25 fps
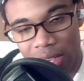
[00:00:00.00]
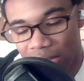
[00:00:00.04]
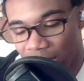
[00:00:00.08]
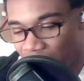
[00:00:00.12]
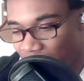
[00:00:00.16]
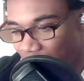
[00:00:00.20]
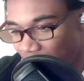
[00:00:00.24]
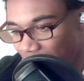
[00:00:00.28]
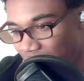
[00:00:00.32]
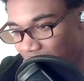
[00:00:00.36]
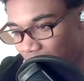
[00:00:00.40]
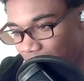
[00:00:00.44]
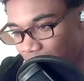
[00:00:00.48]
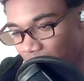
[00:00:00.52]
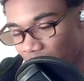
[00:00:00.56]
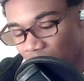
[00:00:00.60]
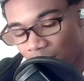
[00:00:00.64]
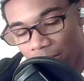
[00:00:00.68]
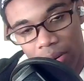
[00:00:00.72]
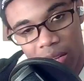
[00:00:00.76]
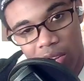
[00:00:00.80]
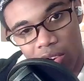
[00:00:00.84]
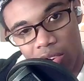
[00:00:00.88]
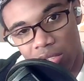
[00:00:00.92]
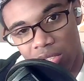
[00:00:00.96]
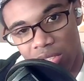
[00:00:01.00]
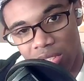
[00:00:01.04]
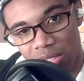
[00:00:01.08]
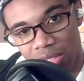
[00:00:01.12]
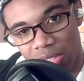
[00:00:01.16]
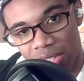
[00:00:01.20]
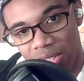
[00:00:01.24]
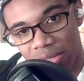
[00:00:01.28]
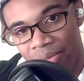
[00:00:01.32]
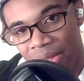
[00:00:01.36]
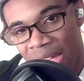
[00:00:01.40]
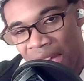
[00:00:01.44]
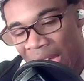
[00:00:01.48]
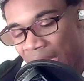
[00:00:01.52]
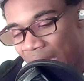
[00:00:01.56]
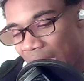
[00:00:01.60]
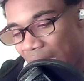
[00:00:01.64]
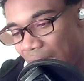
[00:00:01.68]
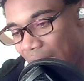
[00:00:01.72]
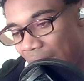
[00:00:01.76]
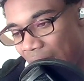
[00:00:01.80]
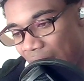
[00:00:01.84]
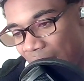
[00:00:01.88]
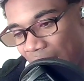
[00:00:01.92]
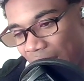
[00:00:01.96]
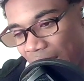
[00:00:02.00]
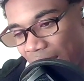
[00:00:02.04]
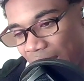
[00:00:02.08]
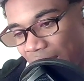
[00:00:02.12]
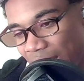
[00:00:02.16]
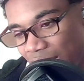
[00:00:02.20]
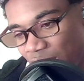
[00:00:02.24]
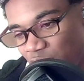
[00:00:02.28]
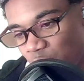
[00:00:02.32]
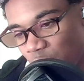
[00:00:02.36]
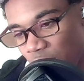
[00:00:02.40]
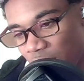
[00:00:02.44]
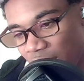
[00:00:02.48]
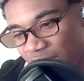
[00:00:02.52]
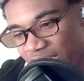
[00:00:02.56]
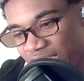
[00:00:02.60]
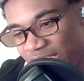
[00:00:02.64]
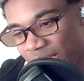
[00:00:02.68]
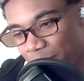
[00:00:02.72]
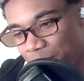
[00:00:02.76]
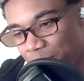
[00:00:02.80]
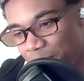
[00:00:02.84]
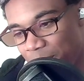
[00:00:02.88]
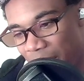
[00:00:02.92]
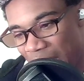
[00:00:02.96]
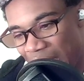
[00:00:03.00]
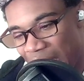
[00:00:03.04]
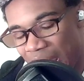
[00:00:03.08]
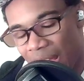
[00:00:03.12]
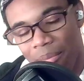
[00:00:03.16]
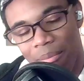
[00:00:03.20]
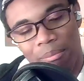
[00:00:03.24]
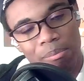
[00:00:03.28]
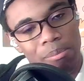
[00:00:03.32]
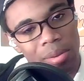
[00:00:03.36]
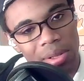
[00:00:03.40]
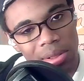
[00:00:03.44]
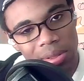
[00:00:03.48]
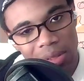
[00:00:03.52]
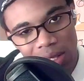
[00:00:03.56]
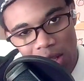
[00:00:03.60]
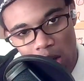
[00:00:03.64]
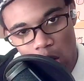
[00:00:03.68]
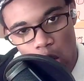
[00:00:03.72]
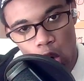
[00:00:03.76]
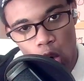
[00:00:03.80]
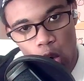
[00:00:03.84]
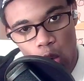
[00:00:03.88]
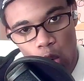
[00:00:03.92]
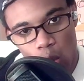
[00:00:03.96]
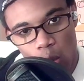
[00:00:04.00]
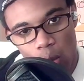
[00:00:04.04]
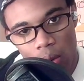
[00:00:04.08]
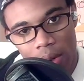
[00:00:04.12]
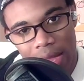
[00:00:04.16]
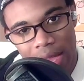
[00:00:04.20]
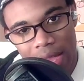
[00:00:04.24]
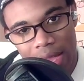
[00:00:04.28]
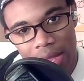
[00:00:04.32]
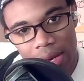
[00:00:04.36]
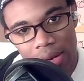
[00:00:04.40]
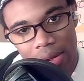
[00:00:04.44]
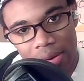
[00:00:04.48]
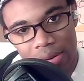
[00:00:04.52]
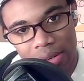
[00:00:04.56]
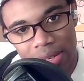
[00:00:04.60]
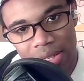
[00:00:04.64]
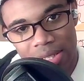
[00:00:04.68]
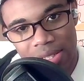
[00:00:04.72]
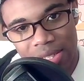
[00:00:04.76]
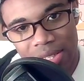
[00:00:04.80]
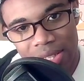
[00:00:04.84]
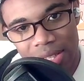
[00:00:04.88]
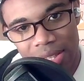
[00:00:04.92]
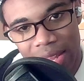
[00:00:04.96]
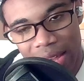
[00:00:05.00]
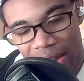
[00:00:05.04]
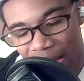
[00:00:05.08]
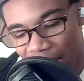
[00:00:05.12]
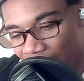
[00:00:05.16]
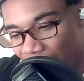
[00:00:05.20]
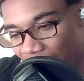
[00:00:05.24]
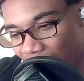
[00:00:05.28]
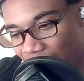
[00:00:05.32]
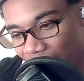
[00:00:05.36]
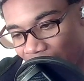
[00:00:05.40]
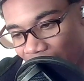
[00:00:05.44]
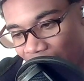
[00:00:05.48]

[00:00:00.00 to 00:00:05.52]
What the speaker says: He takes them to the poachers, and he's trying to bait Blue in order to like,